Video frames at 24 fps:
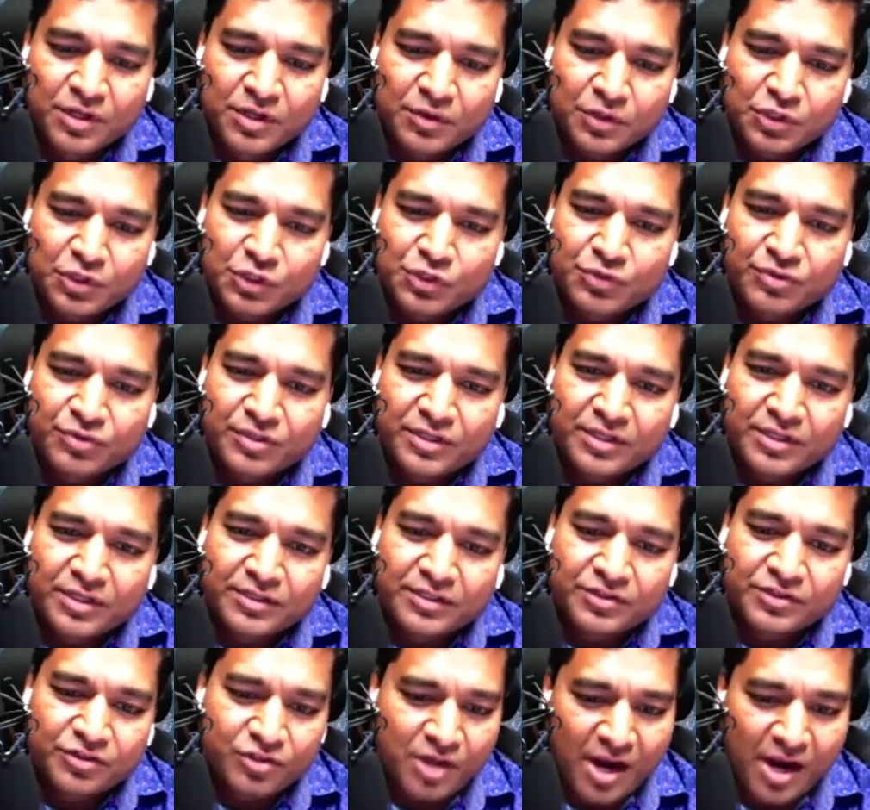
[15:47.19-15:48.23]
Do you think the
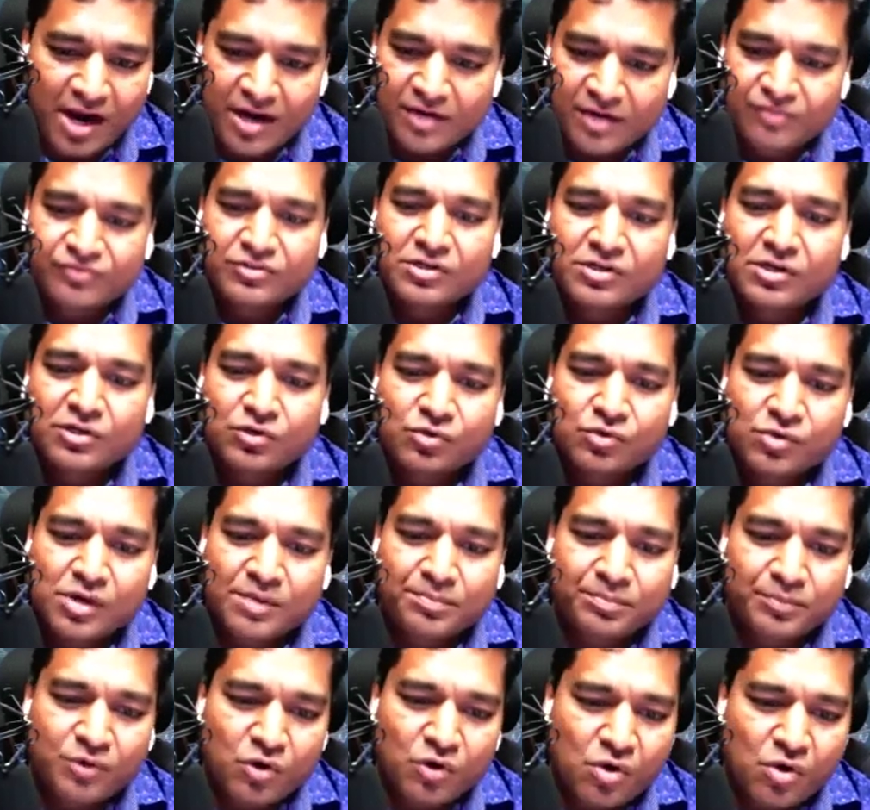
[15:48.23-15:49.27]
entire follow-up
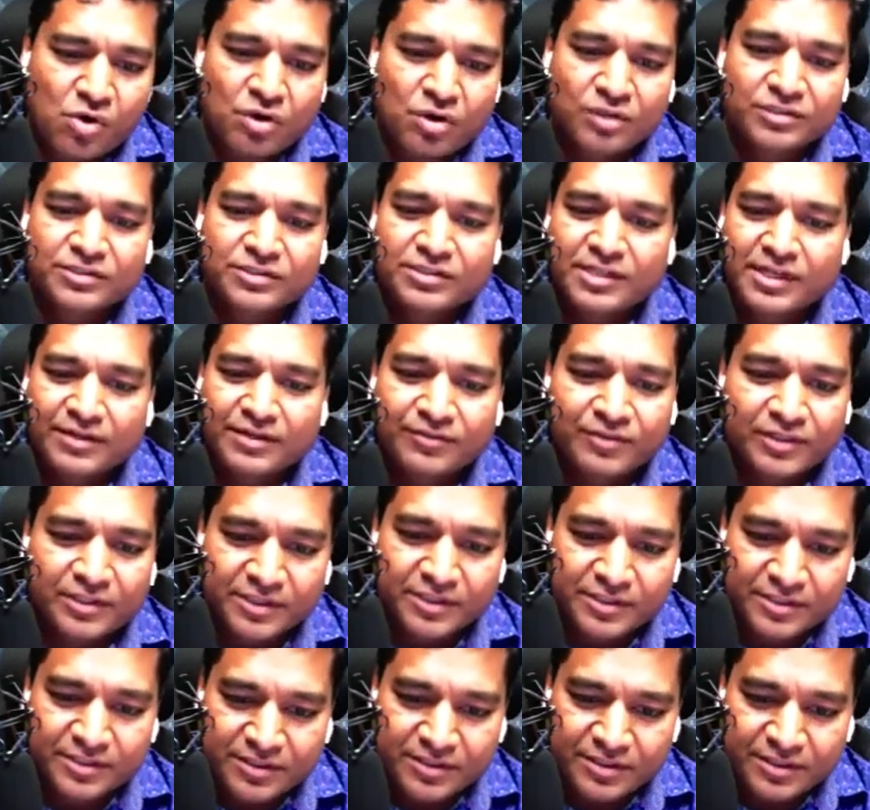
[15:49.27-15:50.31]
calls, like whether
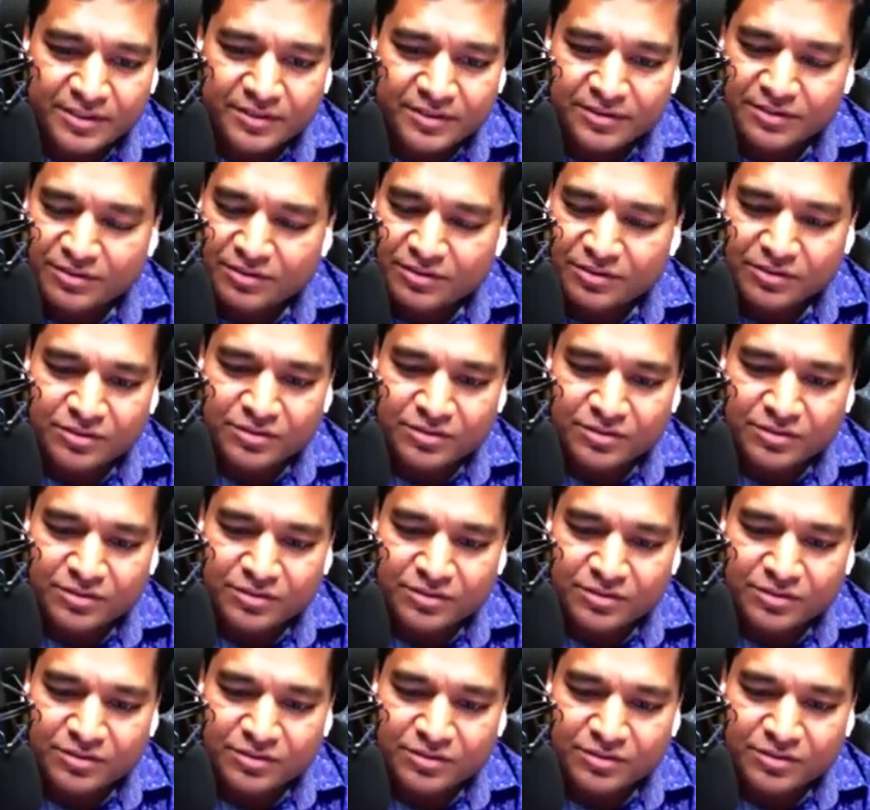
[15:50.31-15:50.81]
it's